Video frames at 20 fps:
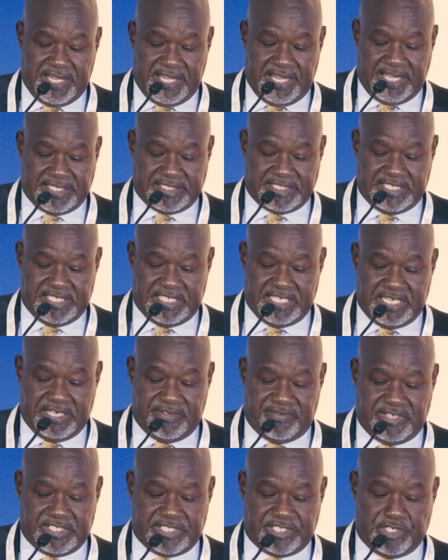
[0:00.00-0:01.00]
as it
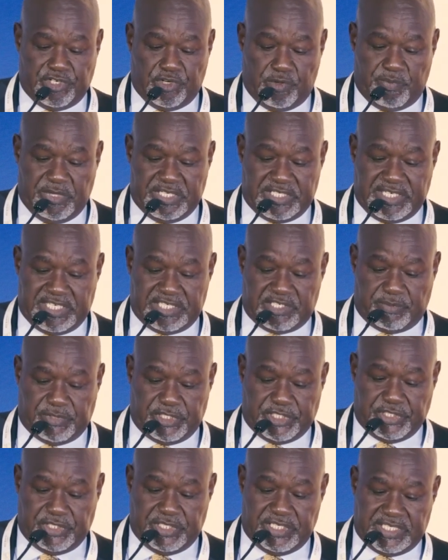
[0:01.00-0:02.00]
delivers new business
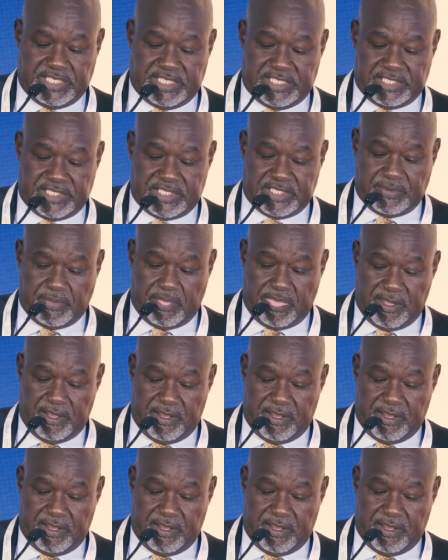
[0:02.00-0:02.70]
opportunities,